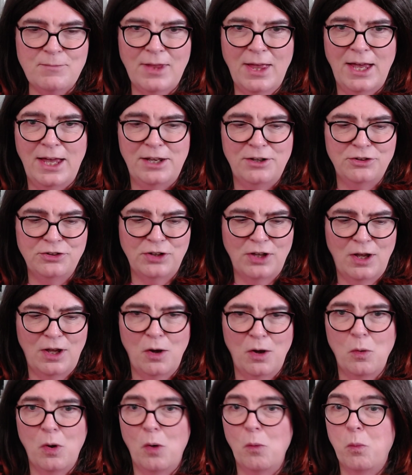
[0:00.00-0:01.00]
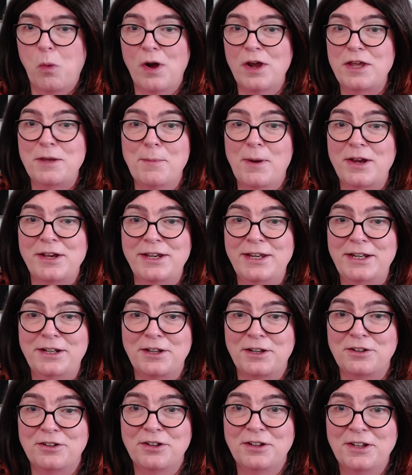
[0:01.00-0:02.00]
and why you might need
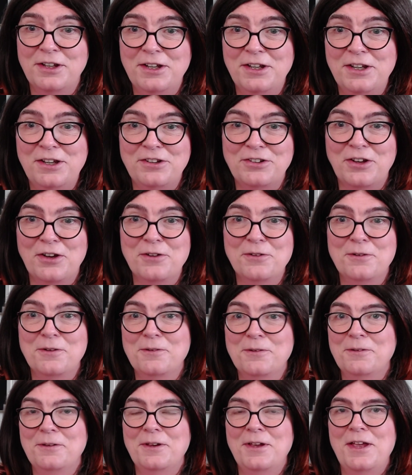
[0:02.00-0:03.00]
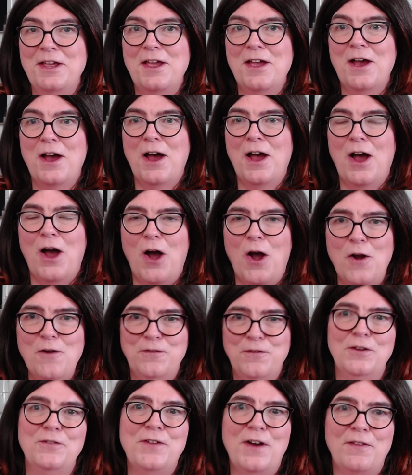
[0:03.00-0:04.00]
it. So
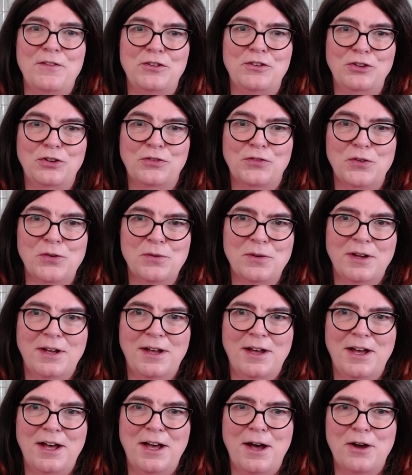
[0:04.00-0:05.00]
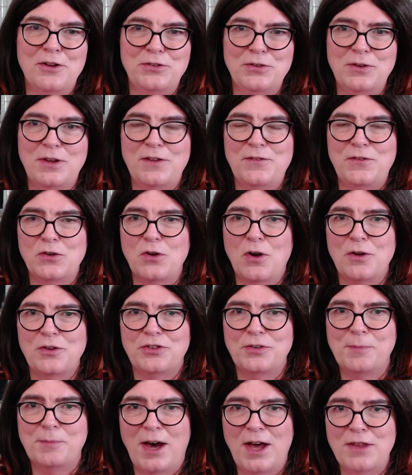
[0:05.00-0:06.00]
hopefully you found this useful. If you've got
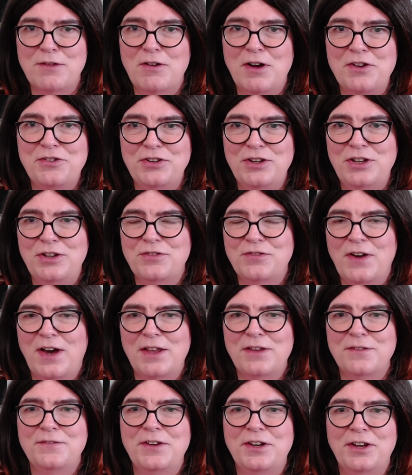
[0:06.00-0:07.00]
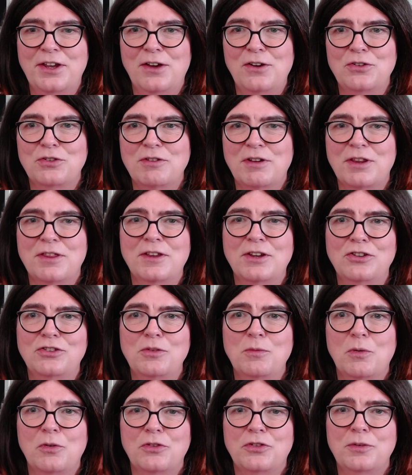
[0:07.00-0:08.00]
some other ideas for other videos or other things
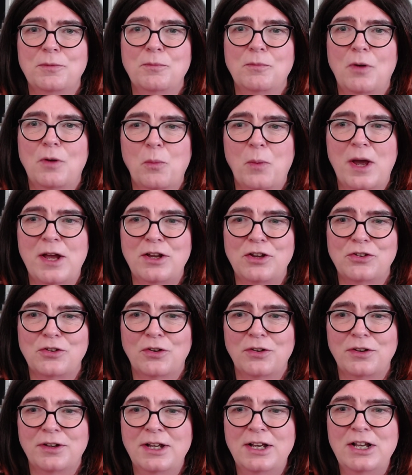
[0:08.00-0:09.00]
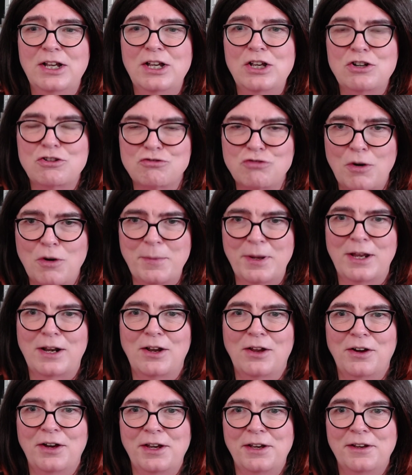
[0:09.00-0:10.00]
you want some awareness on, drop me a
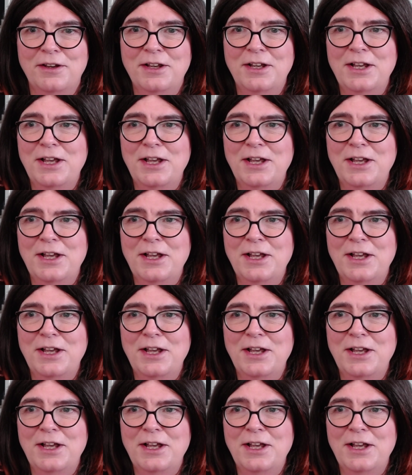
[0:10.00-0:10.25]
line,